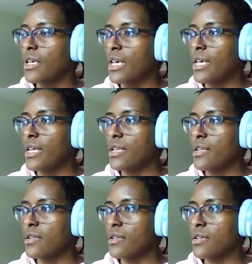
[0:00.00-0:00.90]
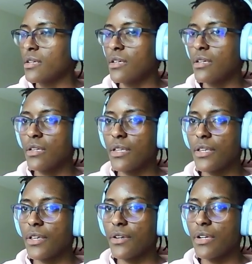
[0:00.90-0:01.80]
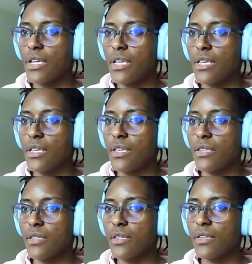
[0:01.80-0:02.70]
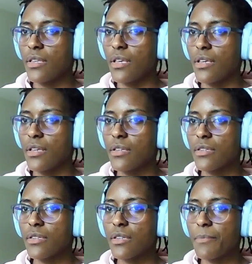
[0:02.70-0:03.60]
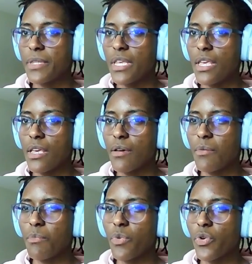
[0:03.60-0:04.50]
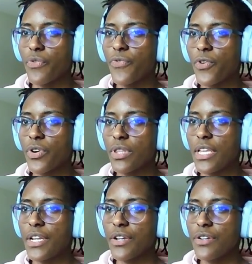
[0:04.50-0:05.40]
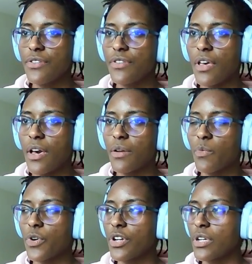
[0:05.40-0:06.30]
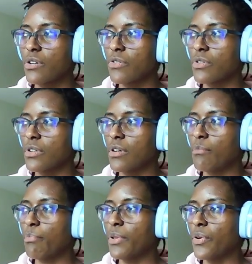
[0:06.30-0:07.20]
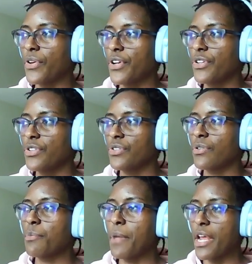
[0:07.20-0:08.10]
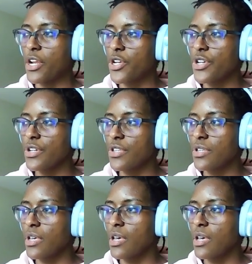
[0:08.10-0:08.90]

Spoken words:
And here is something more for leaders at work or employers or managers.